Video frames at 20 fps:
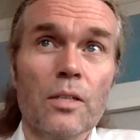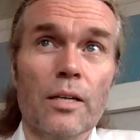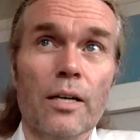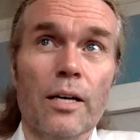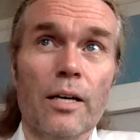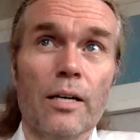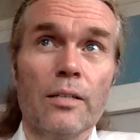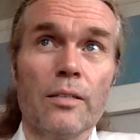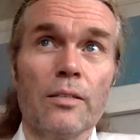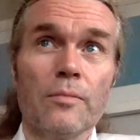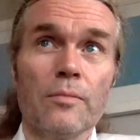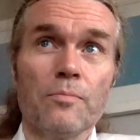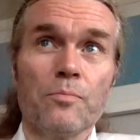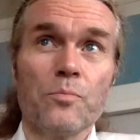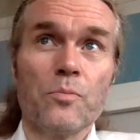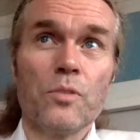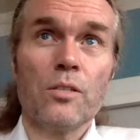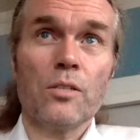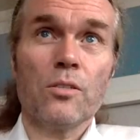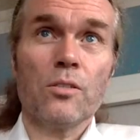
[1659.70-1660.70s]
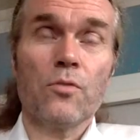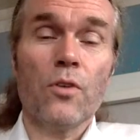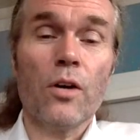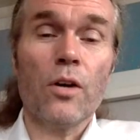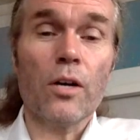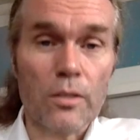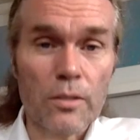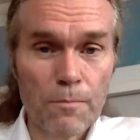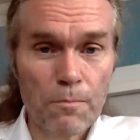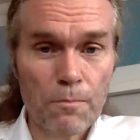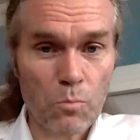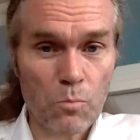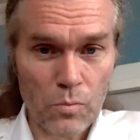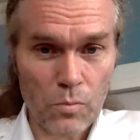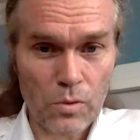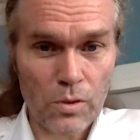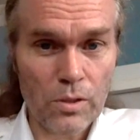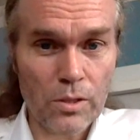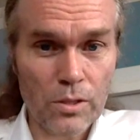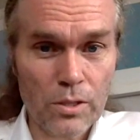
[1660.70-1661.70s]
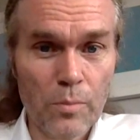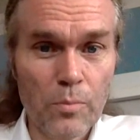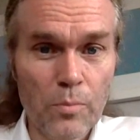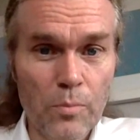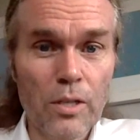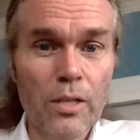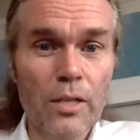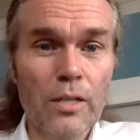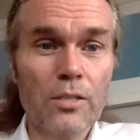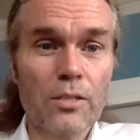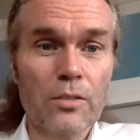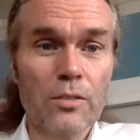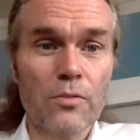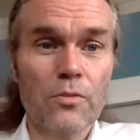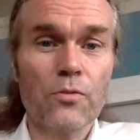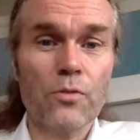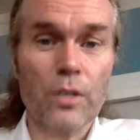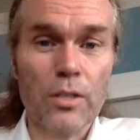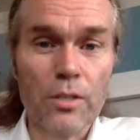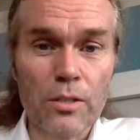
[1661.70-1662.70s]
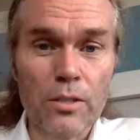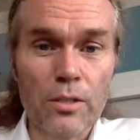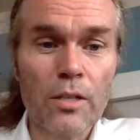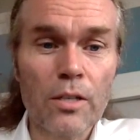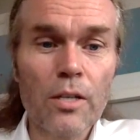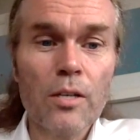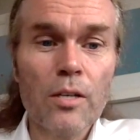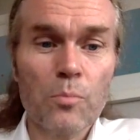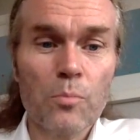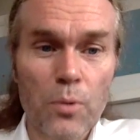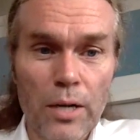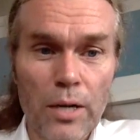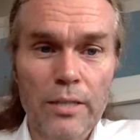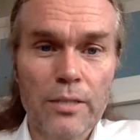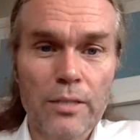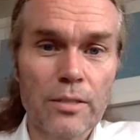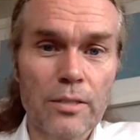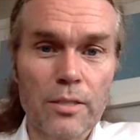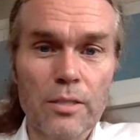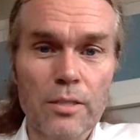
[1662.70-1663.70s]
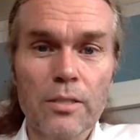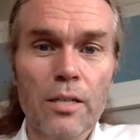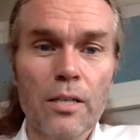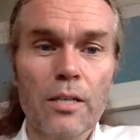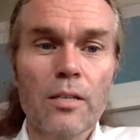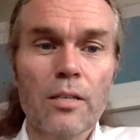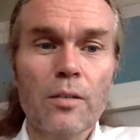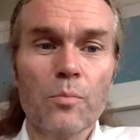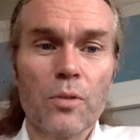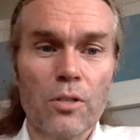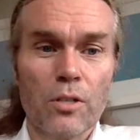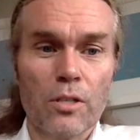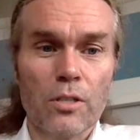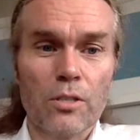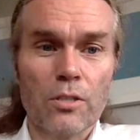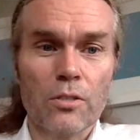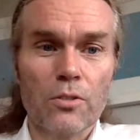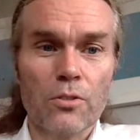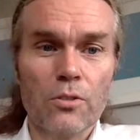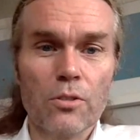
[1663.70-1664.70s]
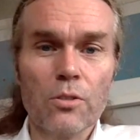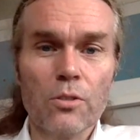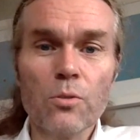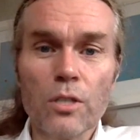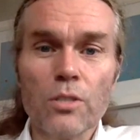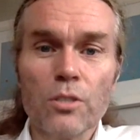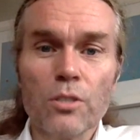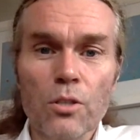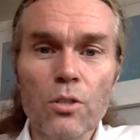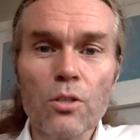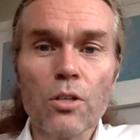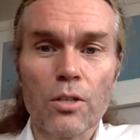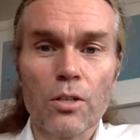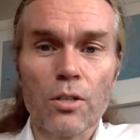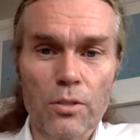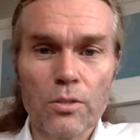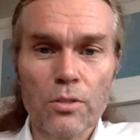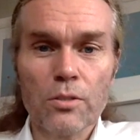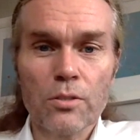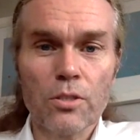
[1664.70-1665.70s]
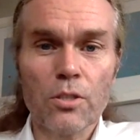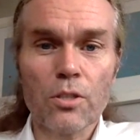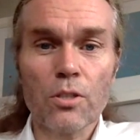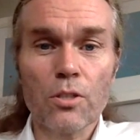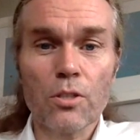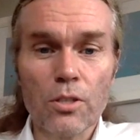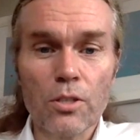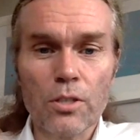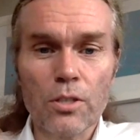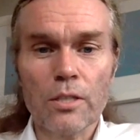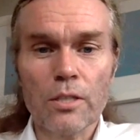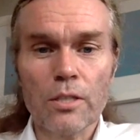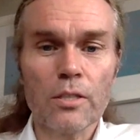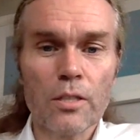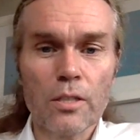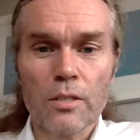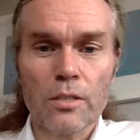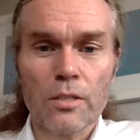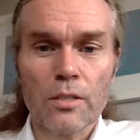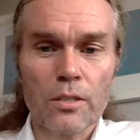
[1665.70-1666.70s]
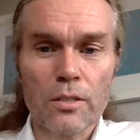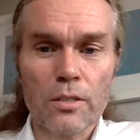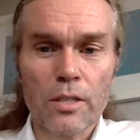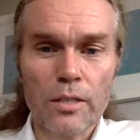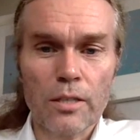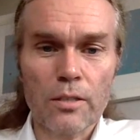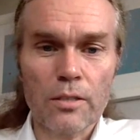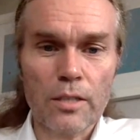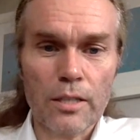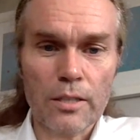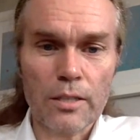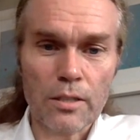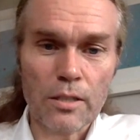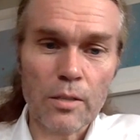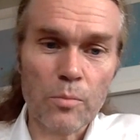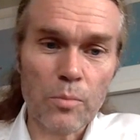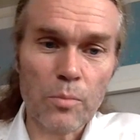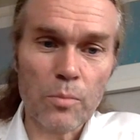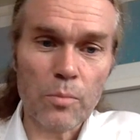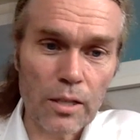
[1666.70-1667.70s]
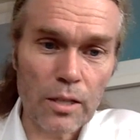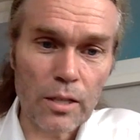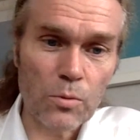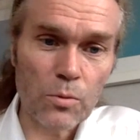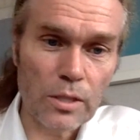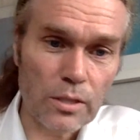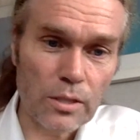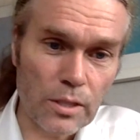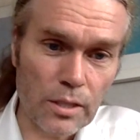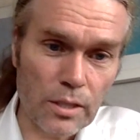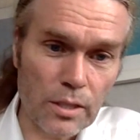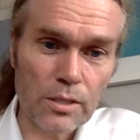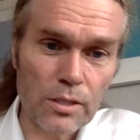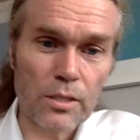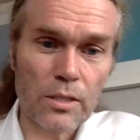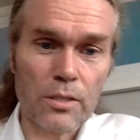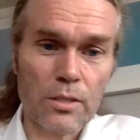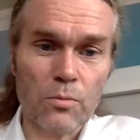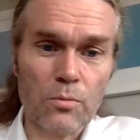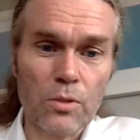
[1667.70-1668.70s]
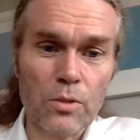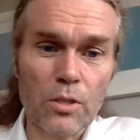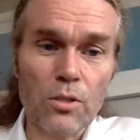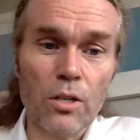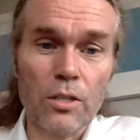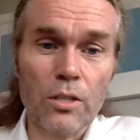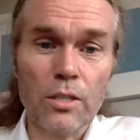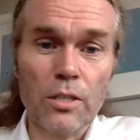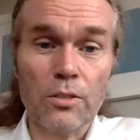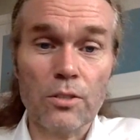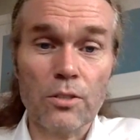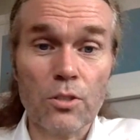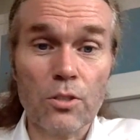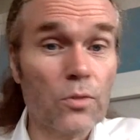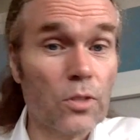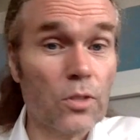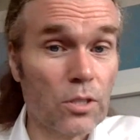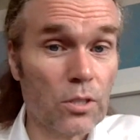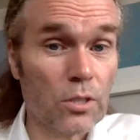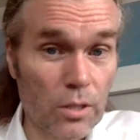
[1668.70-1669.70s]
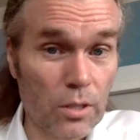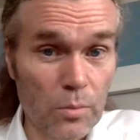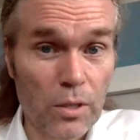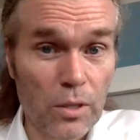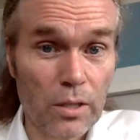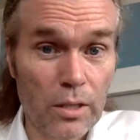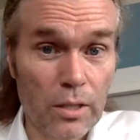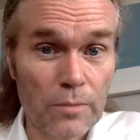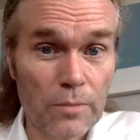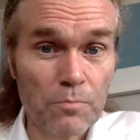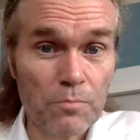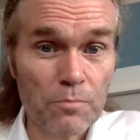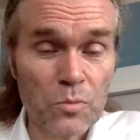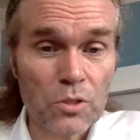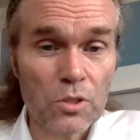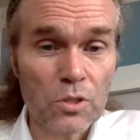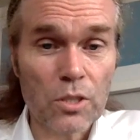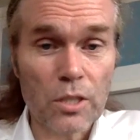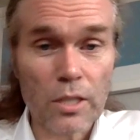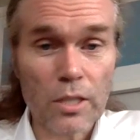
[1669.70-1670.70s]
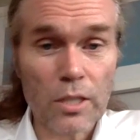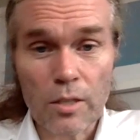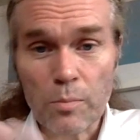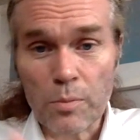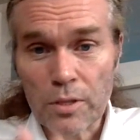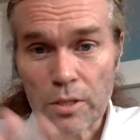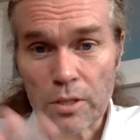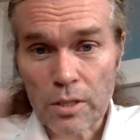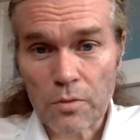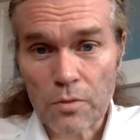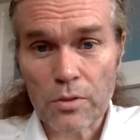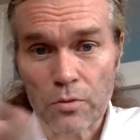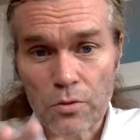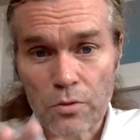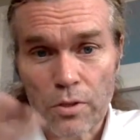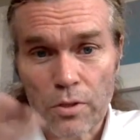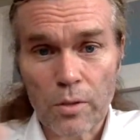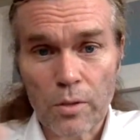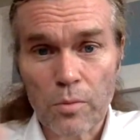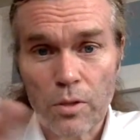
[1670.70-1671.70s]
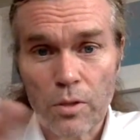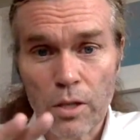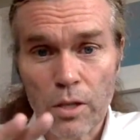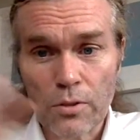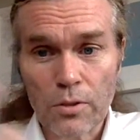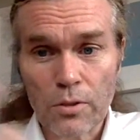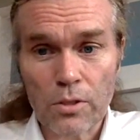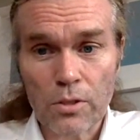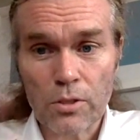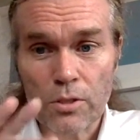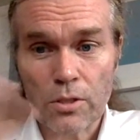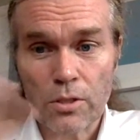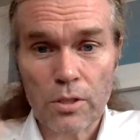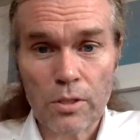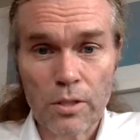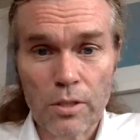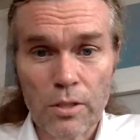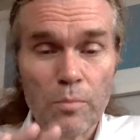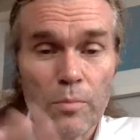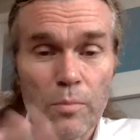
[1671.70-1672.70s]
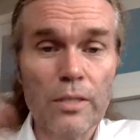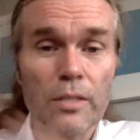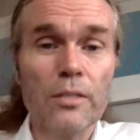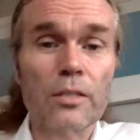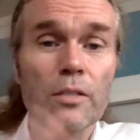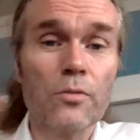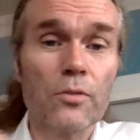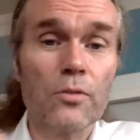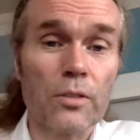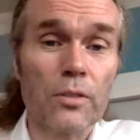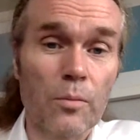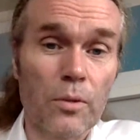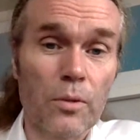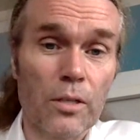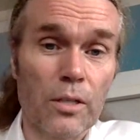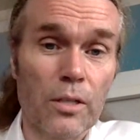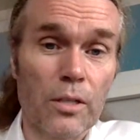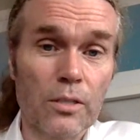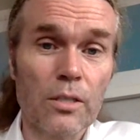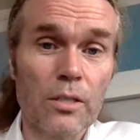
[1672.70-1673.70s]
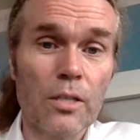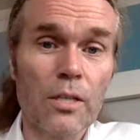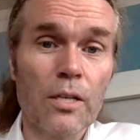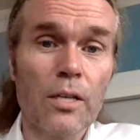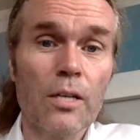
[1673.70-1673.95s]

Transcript: And it's fun. Kabbalah is a fun practice, because through it you learn. You're learning, like the Kabbalah we teach is, we call it the universal Kabbalah. It's a little bit different from other, there are many different Kabbalahs.